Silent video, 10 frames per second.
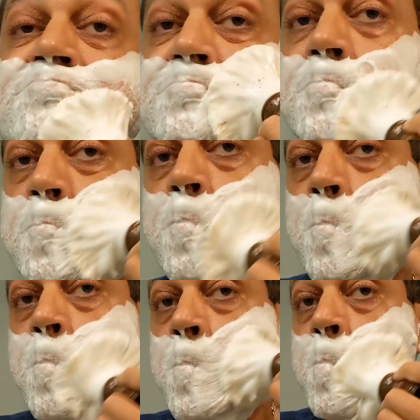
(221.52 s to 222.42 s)
Is
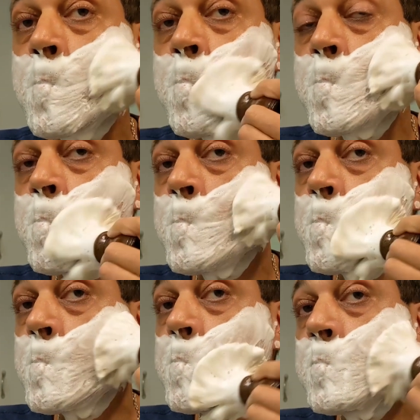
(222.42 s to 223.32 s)
scritchy enough just
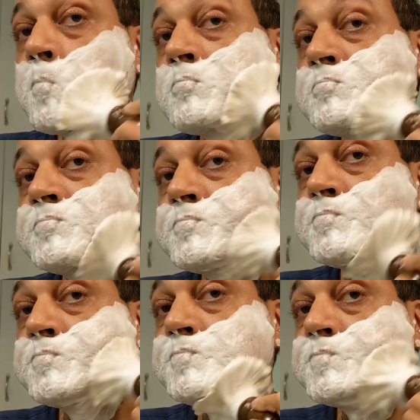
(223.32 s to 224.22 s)
to pick up
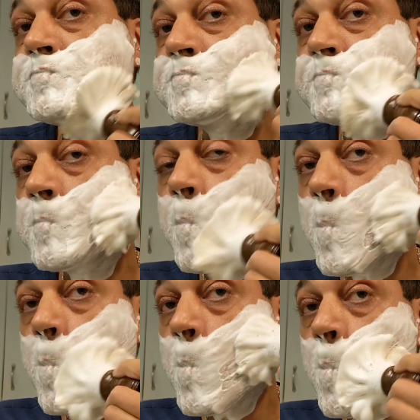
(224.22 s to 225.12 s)
enough soap,
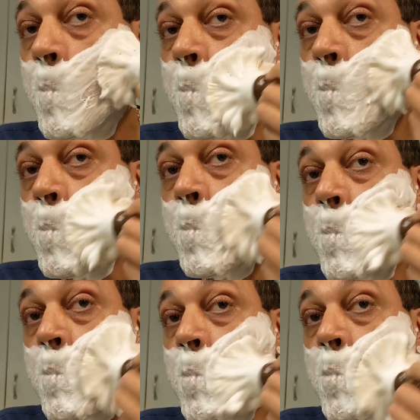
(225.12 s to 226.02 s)
and
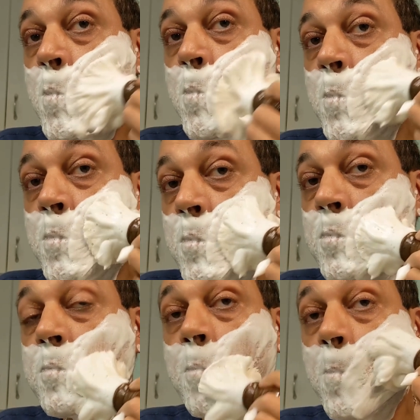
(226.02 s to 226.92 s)
it really
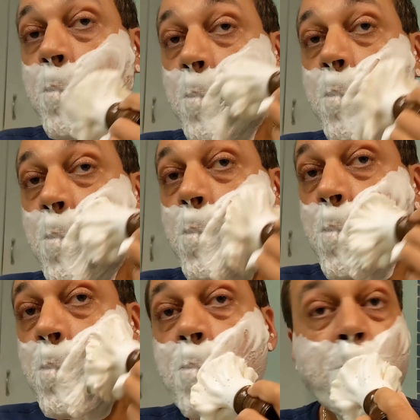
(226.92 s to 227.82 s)
does well with bowl
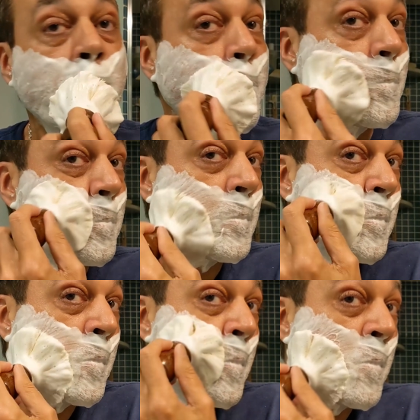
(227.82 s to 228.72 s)
lathering.
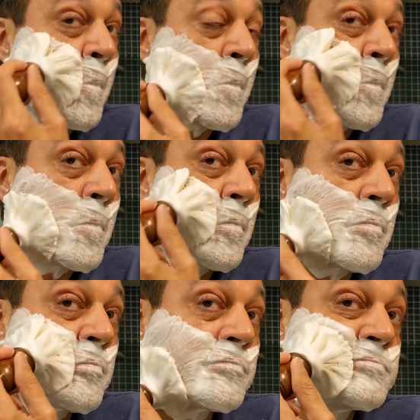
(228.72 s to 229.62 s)
And you can see here
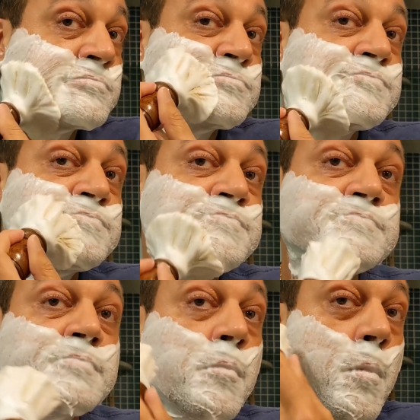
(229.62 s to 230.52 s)
I'm making a
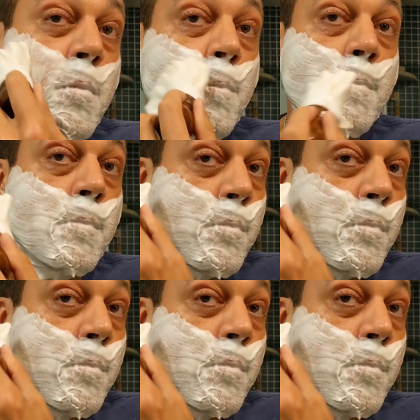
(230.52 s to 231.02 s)
huge mess,